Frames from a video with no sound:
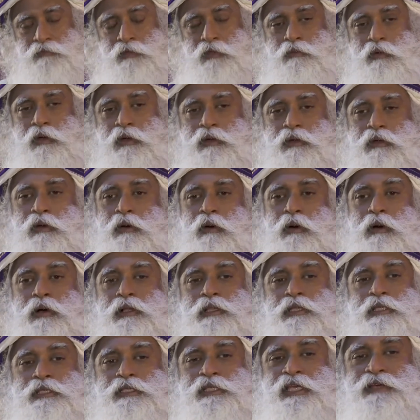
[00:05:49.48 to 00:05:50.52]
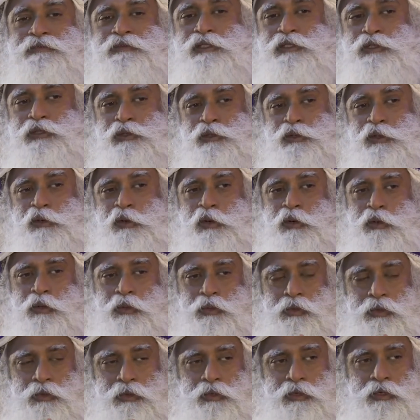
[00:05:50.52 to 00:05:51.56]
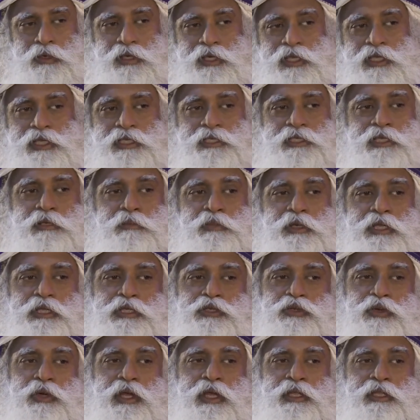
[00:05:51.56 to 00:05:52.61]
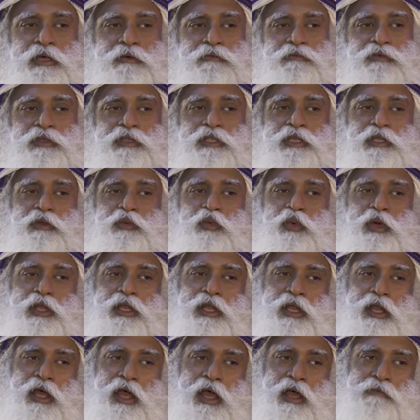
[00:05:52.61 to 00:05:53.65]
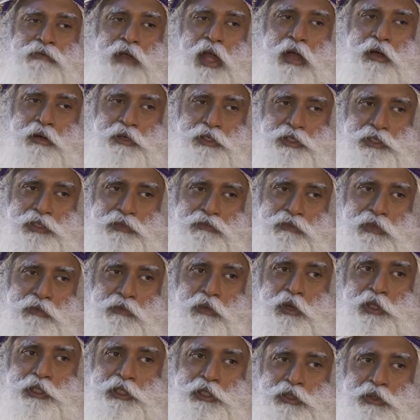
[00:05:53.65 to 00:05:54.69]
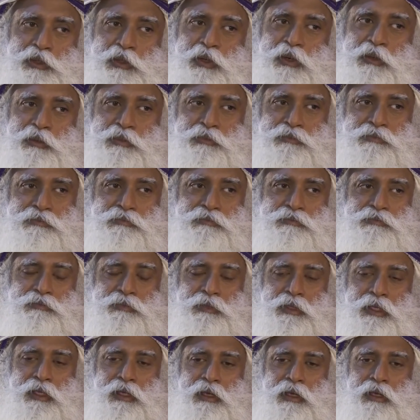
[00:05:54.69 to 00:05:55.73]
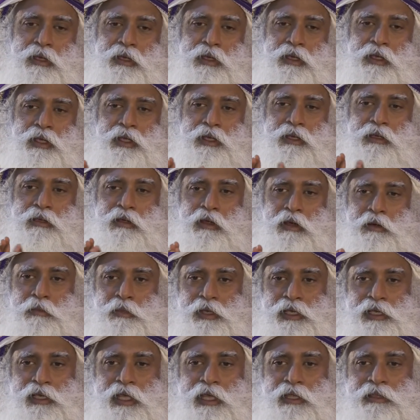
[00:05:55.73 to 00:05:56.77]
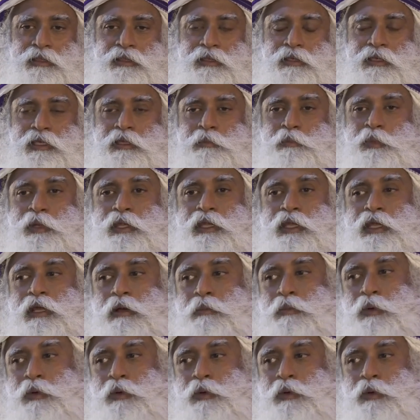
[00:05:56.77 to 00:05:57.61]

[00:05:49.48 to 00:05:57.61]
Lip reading: we want all the seven to go reasonably together, within 1.5 hours we want it to go. In normal death, depending